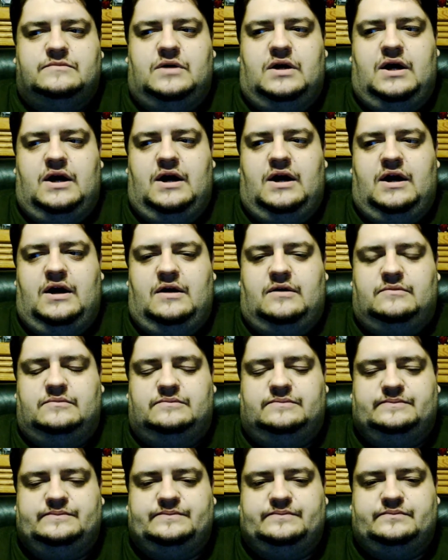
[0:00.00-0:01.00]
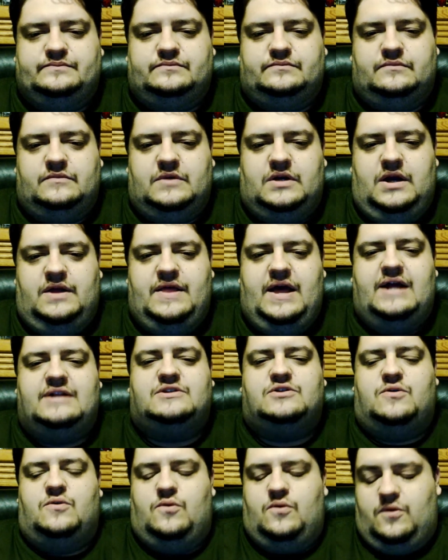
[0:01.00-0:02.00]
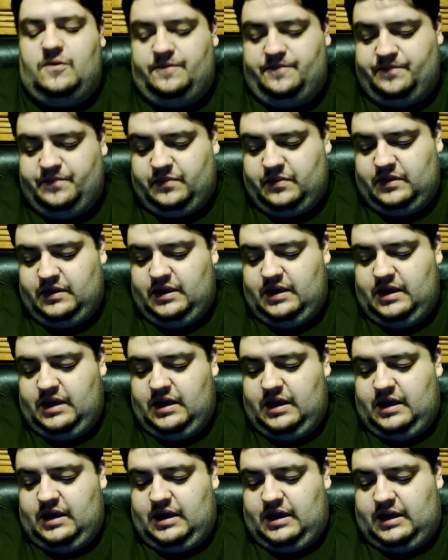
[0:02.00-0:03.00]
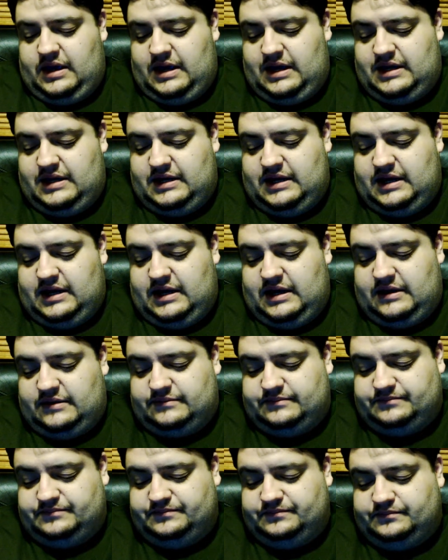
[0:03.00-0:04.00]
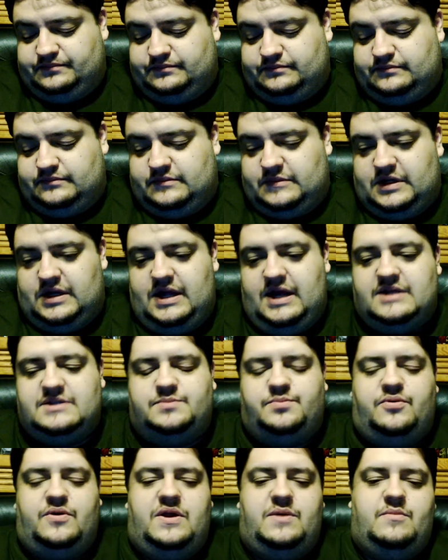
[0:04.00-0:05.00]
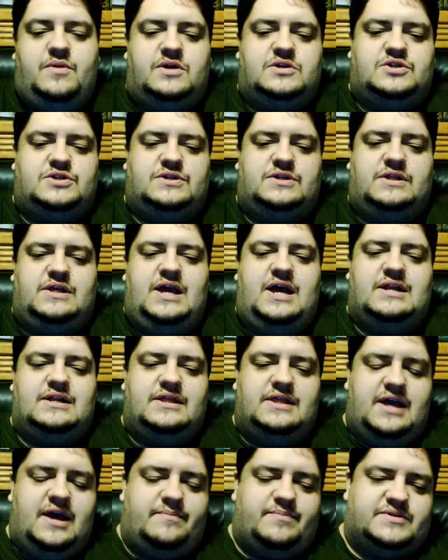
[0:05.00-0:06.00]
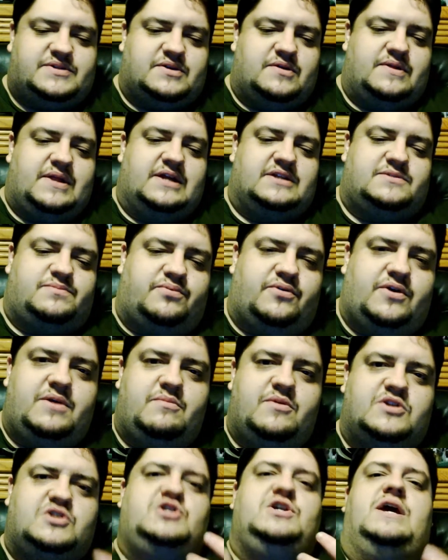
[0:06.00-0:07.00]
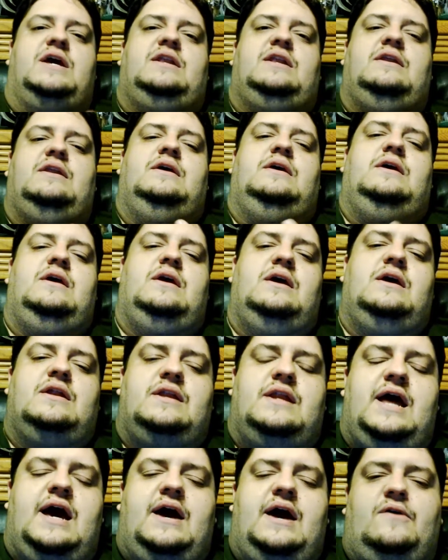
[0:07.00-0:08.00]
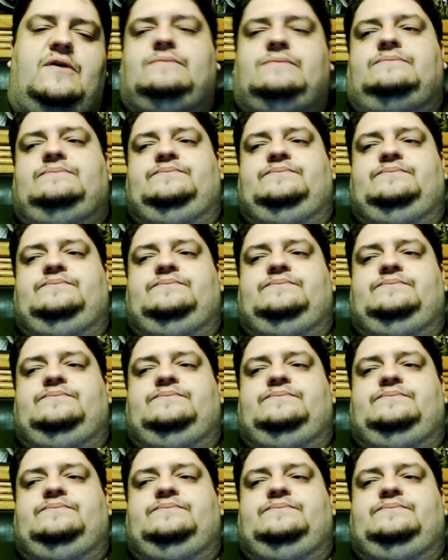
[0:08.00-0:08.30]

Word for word: um, and that's cool. And uh, that's pretty much the end of the episode. That's pretty much it. Now,